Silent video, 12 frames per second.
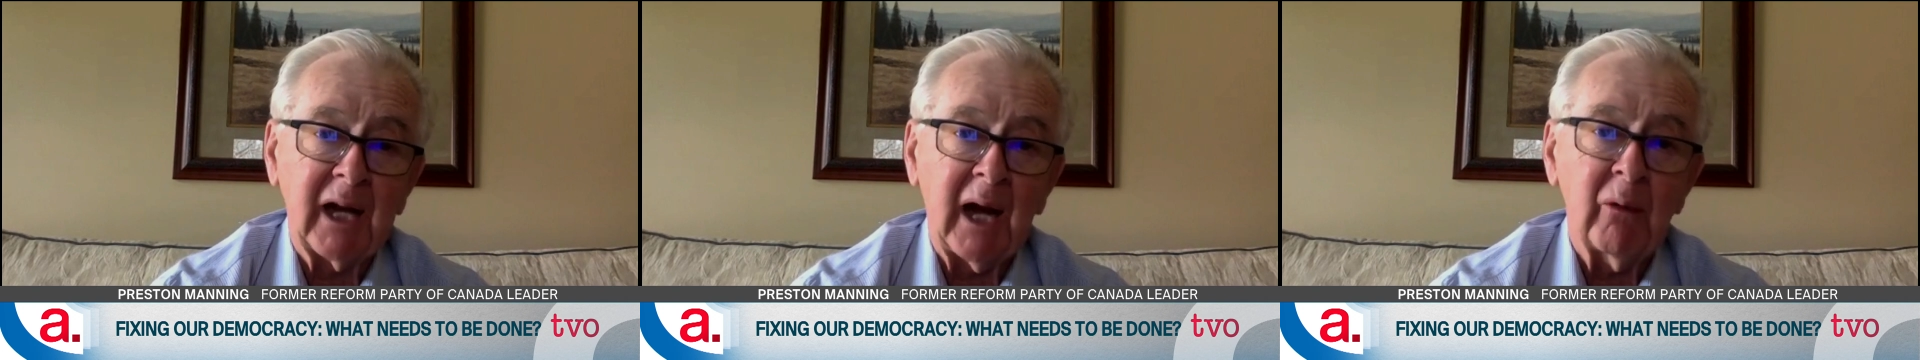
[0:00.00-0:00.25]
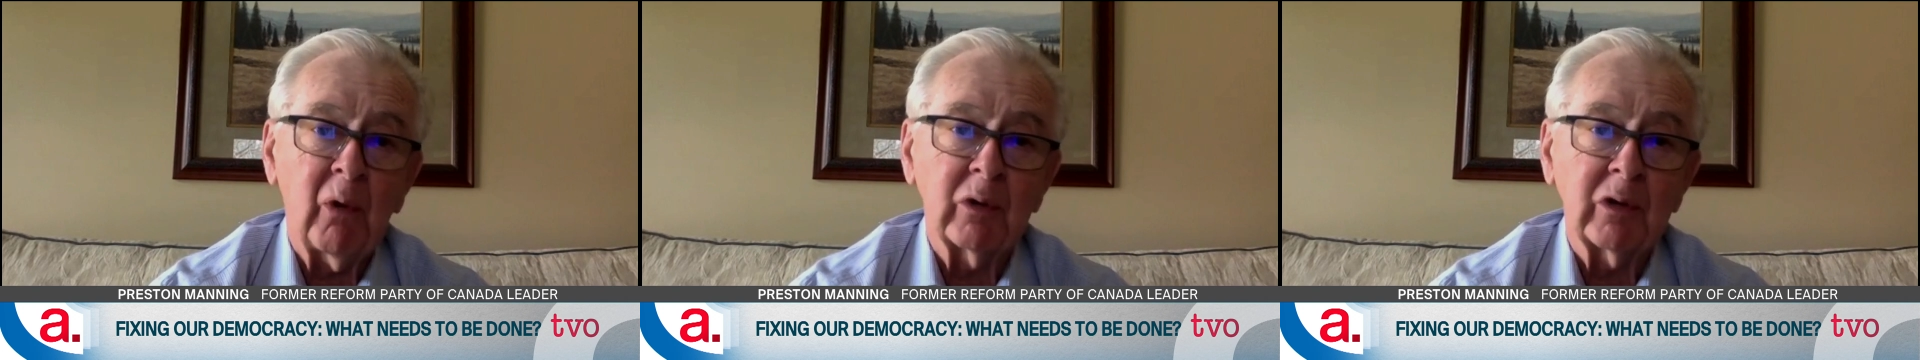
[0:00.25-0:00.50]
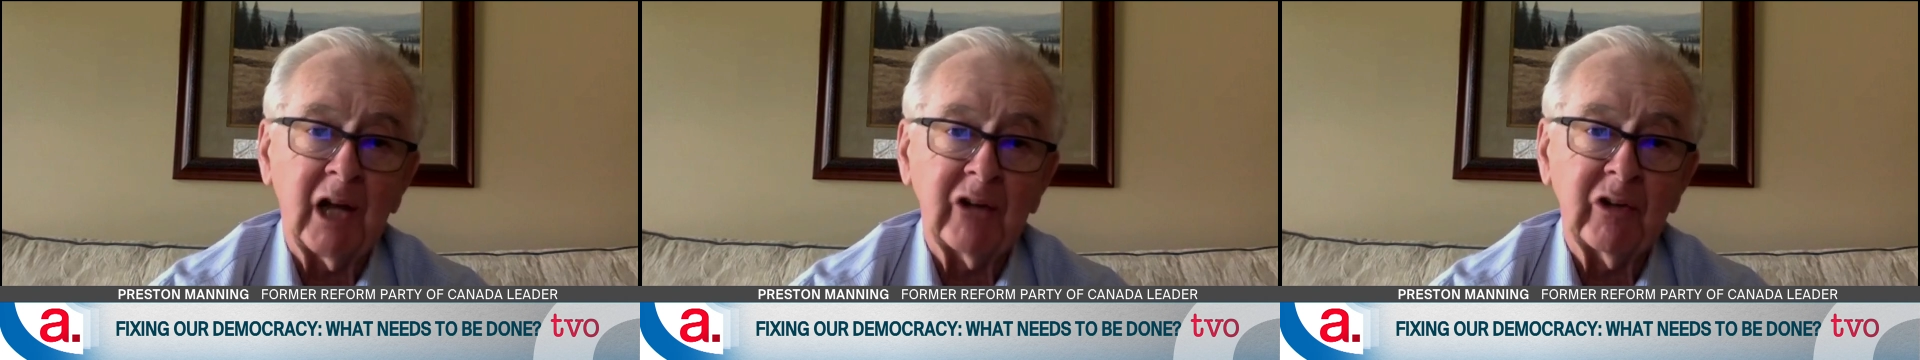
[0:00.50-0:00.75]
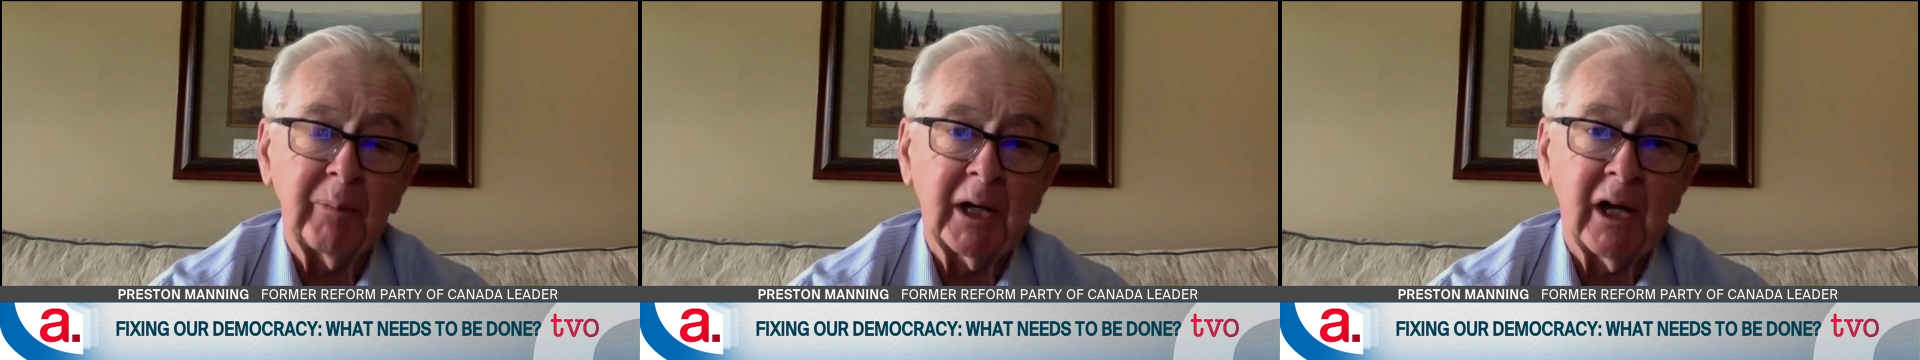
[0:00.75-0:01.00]
I won't touch
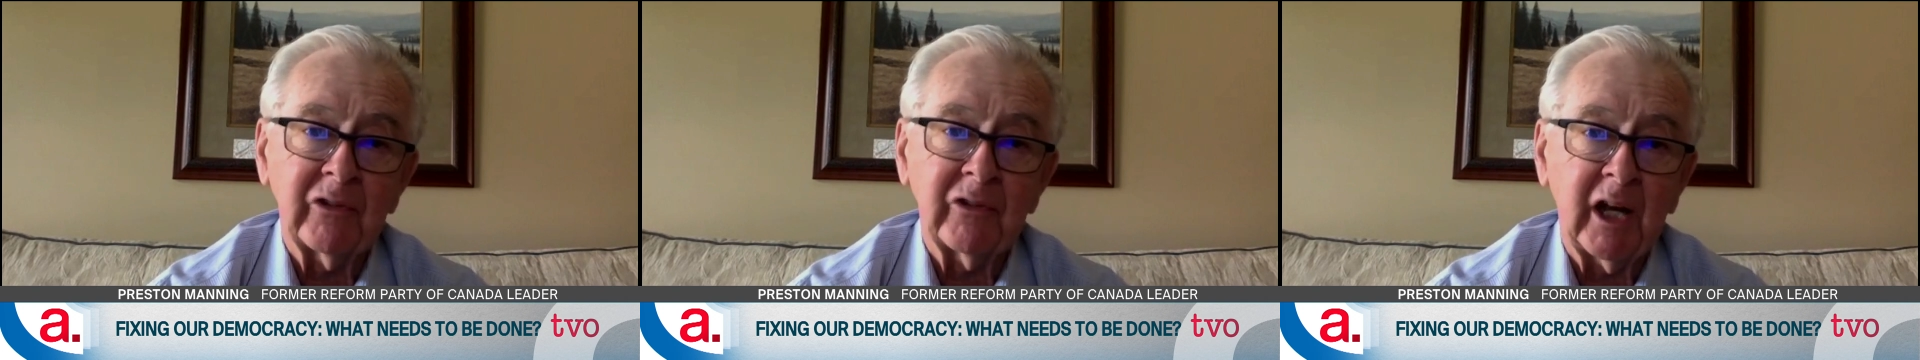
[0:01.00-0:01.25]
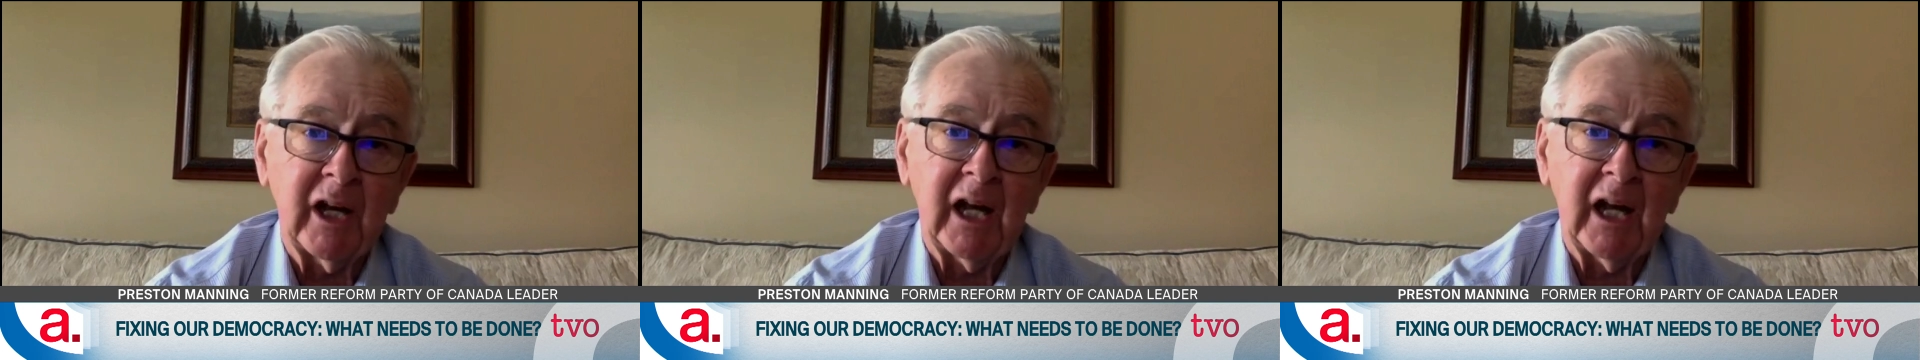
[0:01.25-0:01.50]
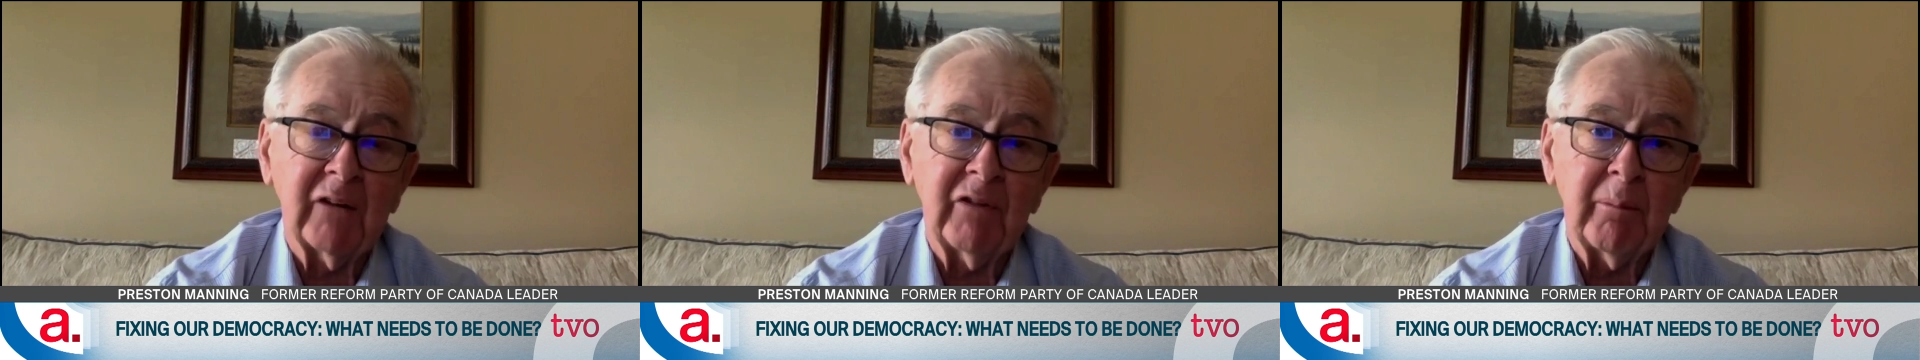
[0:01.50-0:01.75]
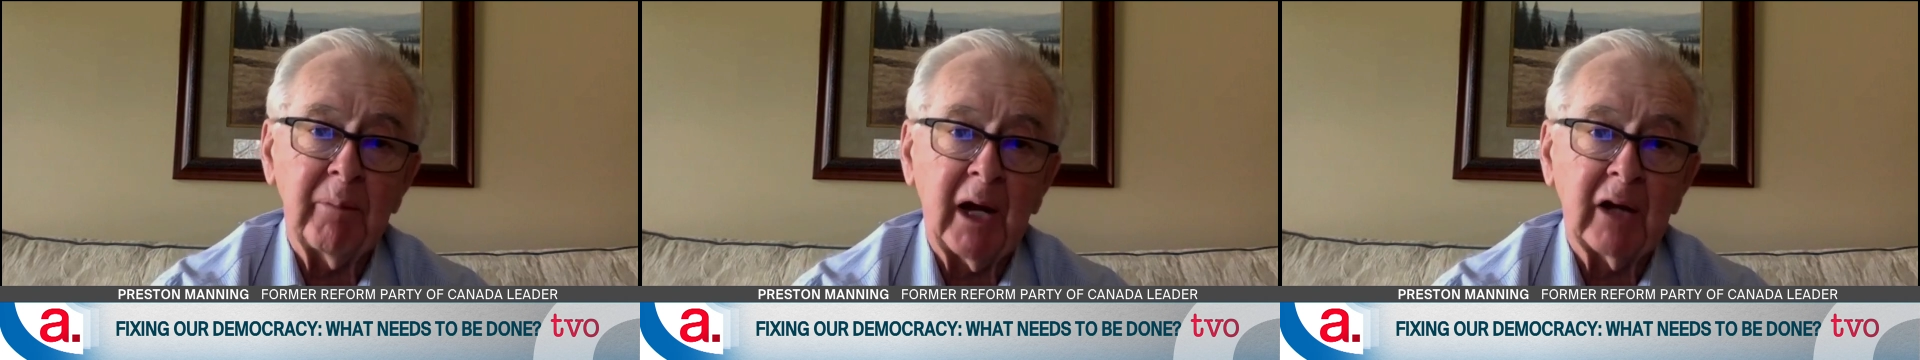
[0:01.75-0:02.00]
it because of the negative
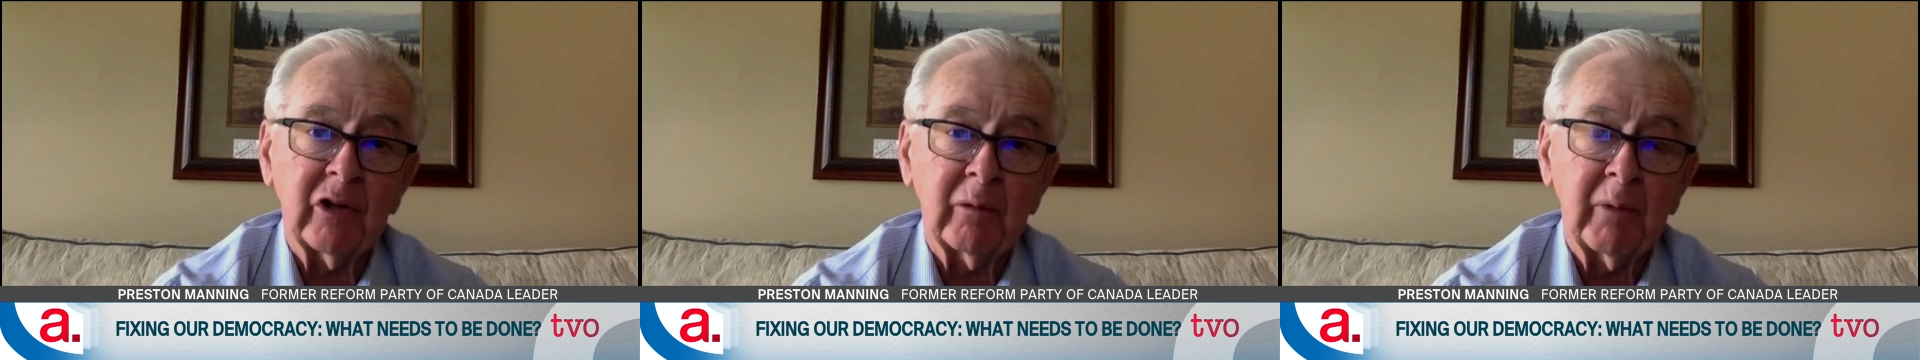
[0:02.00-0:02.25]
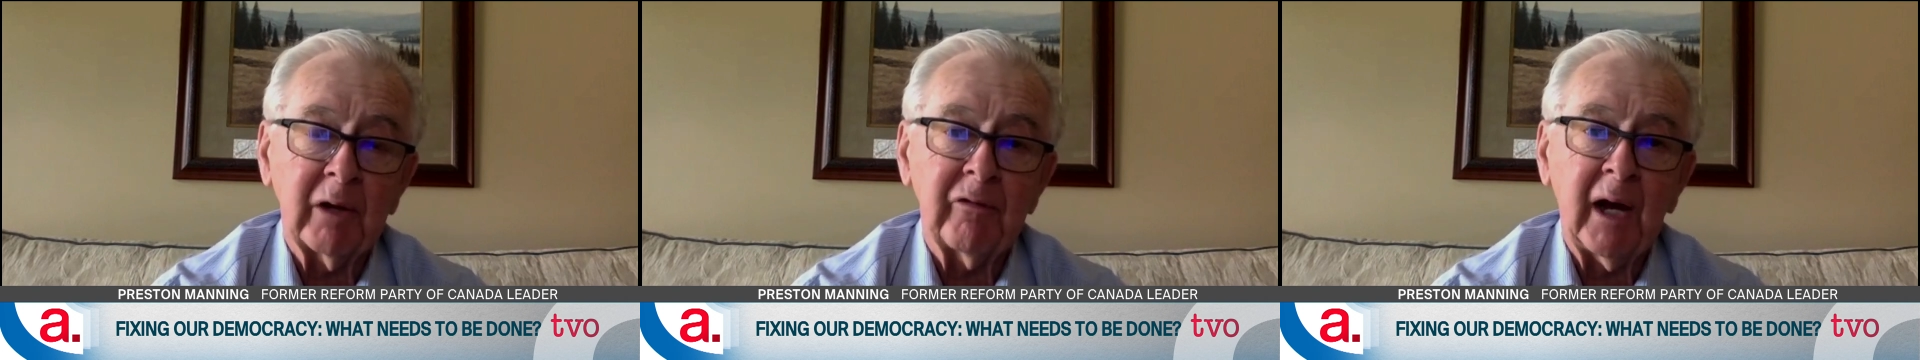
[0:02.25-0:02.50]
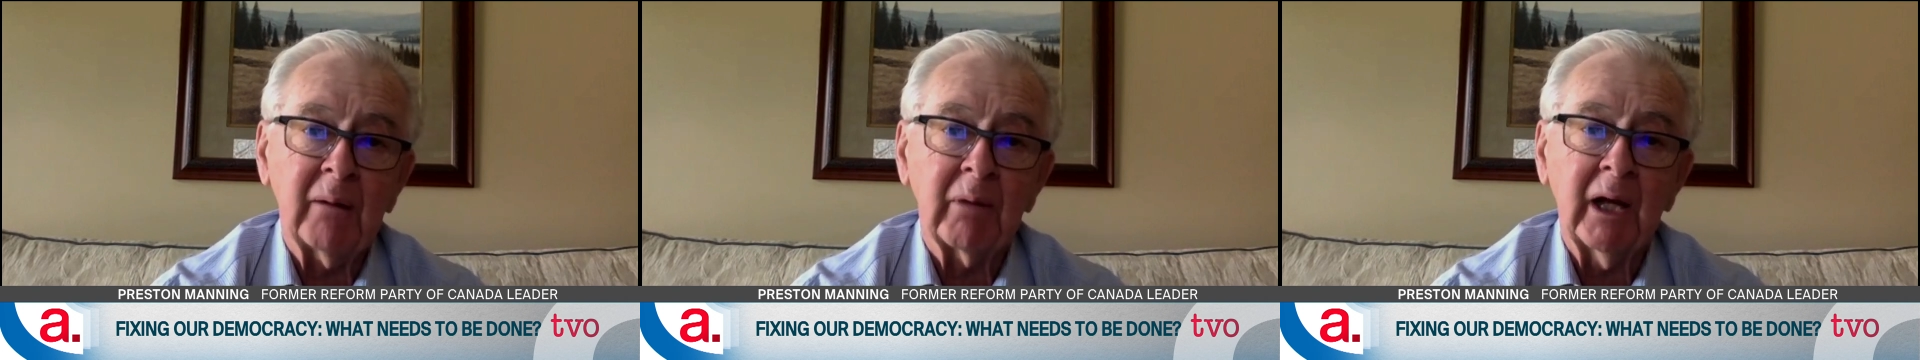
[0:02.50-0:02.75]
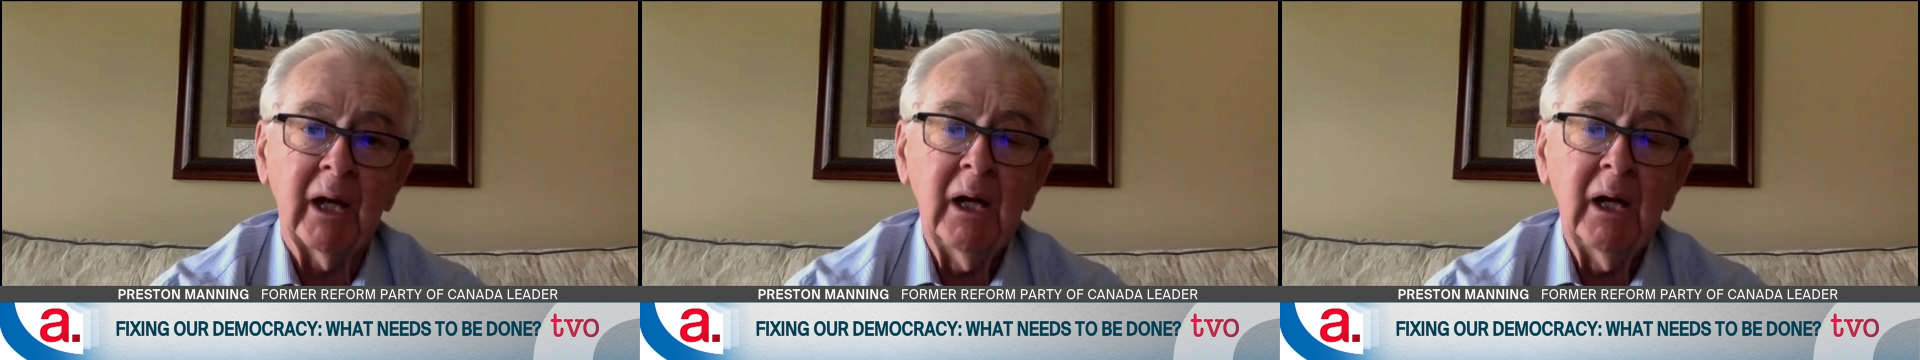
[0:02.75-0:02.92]
impacts on my family.